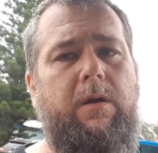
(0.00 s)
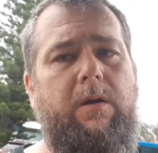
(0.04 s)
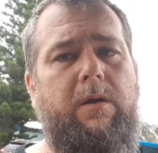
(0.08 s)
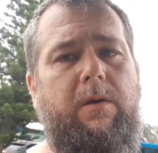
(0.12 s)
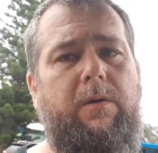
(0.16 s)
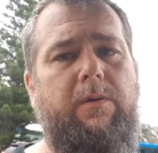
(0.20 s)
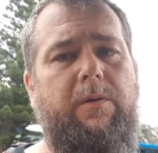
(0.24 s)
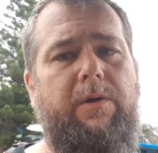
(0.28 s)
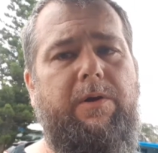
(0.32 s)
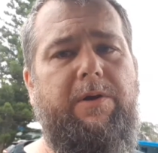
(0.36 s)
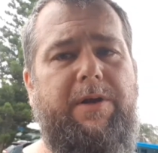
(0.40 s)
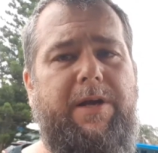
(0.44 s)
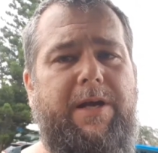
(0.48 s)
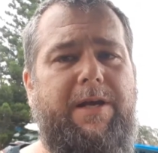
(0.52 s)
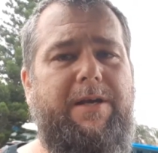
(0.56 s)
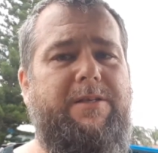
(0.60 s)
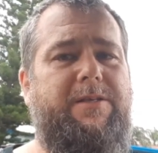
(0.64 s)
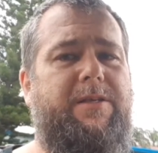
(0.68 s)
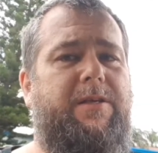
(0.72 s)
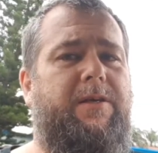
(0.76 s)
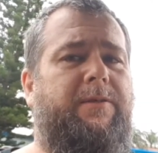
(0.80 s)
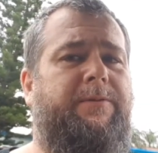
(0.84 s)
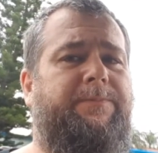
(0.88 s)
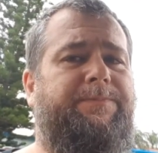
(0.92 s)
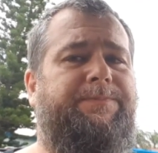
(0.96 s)
Well, guys,
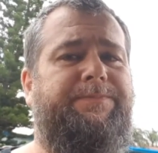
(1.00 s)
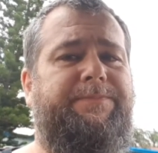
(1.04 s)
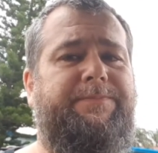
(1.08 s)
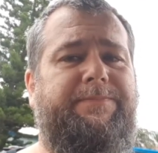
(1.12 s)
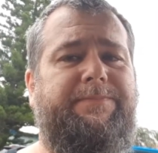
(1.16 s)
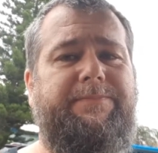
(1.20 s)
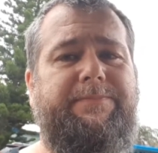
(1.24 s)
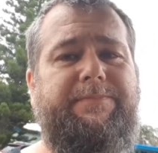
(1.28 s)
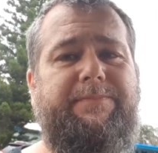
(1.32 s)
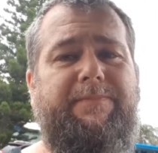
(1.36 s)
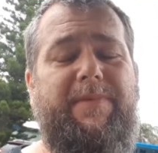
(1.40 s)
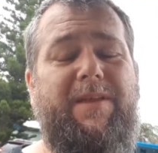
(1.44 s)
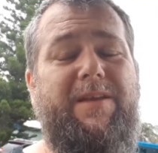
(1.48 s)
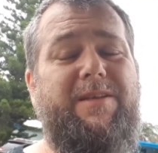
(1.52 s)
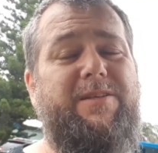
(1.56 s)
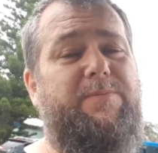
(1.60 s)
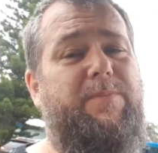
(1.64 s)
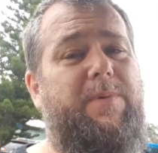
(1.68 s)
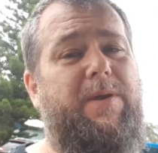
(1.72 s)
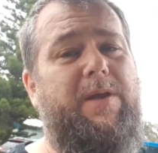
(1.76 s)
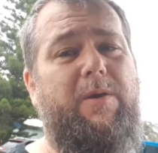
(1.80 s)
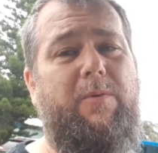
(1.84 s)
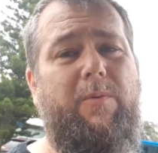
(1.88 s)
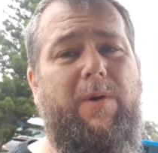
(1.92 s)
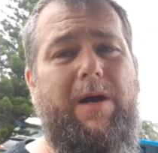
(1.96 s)
it's
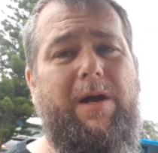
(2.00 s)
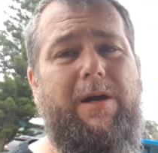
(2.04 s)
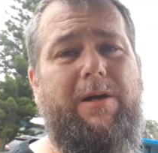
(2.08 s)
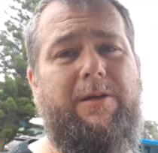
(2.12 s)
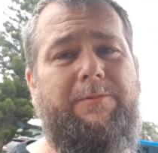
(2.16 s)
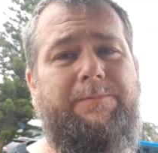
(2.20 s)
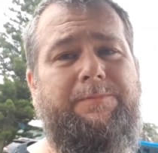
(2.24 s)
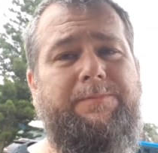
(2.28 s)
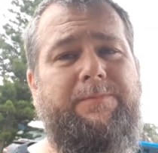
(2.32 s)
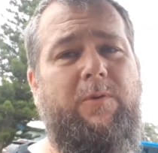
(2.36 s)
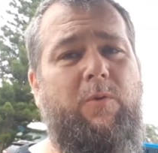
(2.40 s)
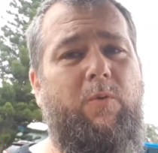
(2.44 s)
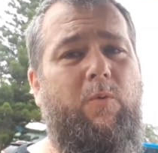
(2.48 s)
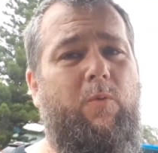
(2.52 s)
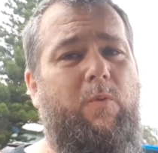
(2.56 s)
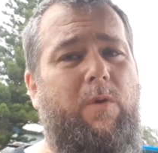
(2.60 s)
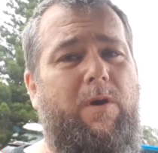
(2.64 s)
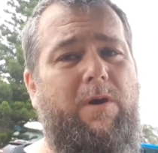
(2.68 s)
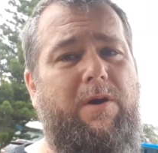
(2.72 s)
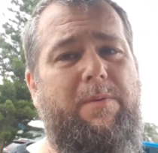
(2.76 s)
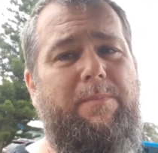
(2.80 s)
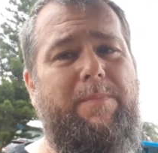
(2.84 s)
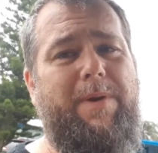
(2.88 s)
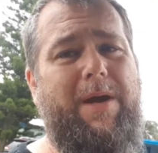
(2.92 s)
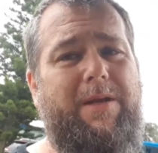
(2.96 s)
been a while.
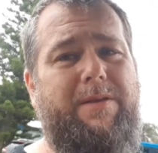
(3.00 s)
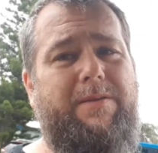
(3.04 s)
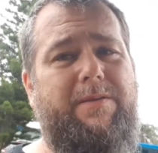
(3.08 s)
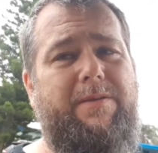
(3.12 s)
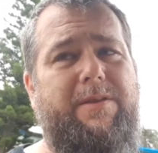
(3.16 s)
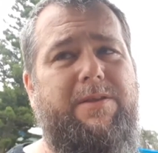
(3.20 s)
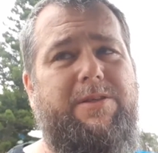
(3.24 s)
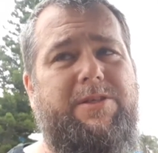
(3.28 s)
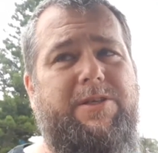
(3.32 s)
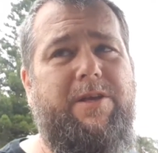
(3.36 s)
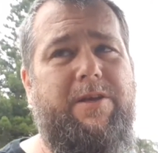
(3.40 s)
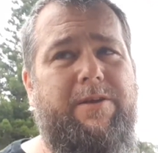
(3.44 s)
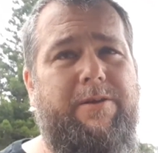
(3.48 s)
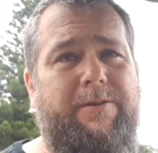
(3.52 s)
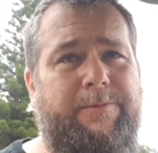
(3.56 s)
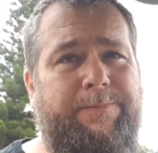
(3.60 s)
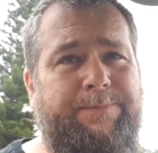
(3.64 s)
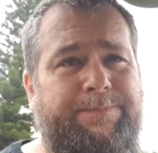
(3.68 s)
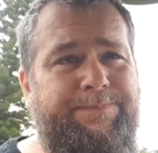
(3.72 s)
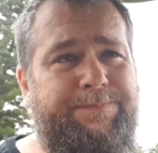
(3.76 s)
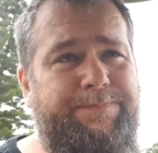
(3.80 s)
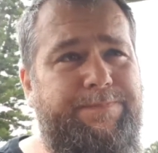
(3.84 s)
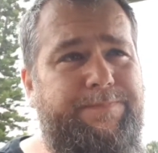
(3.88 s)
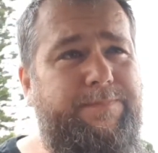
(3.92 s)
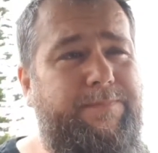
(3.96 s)
Welcome back to the channel.
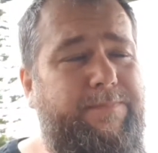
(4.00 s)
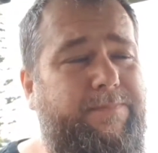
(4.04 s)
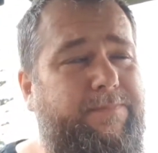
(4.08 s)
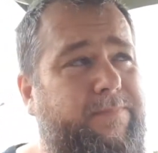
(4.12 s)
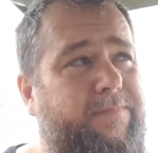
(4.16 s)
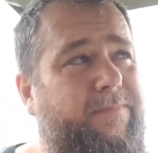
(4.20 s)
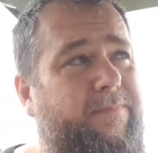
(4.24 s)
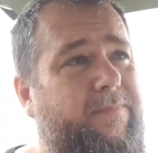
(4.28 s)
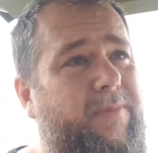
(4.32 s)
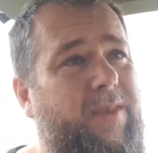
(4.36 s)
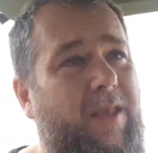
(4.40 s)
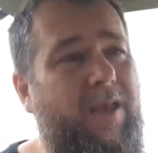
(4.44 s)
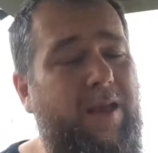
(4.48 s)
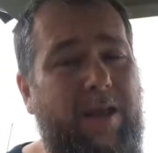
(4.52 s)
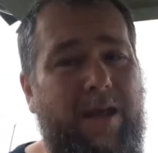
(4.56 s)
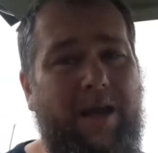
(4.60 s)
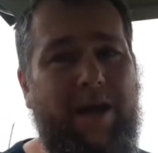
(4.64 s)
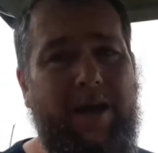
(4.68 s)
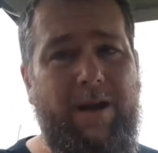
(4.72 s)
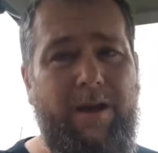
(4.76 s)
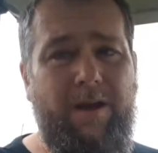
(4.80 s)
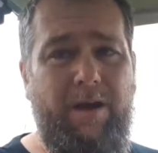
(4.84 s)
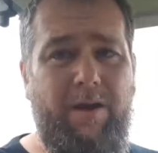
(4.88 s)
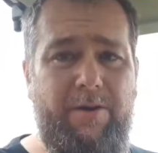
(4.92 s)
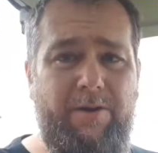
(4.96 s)

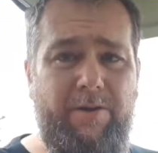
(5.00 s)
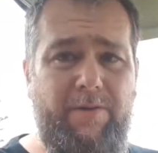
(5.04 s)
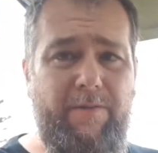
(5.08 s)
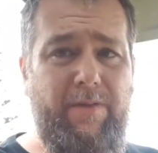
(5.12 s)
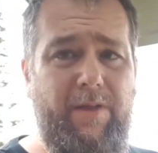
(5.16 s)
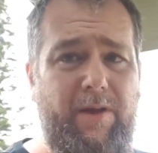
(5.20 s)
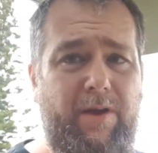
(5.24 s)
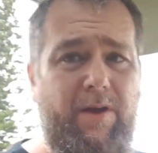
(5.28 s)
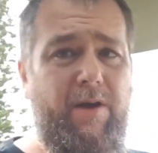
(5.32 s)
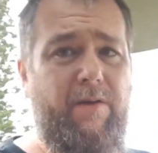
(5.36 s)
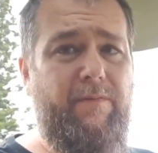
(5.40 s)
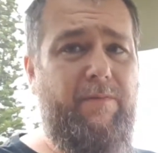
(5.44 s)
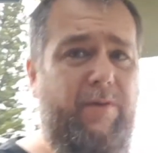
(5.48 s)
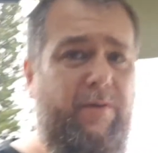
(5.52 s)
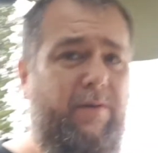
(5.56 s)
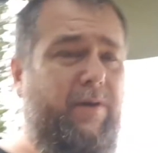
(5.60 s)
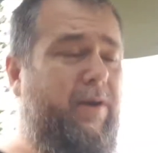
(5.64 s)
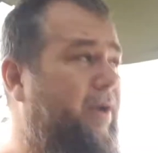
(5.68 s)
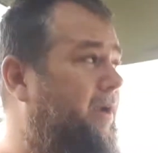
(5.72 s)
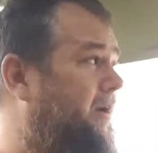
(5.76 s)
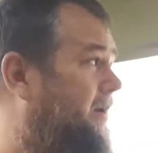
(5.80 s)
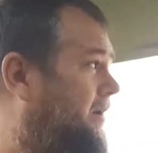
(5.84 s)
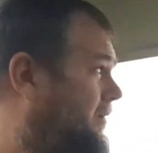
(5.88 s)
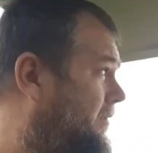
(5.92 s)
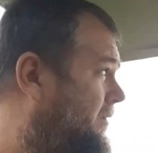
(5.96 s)
Kind of under the cover
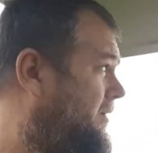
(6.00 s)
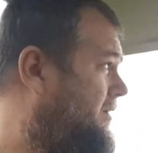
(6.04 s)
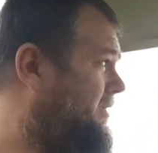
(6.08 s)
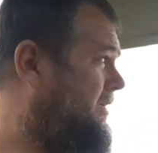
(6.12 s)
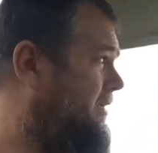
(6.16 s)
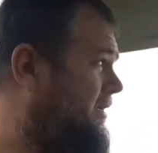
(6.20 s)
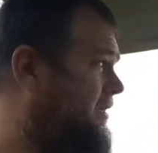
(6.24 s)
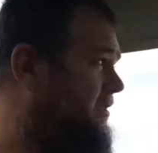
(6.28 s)
right here. It looks like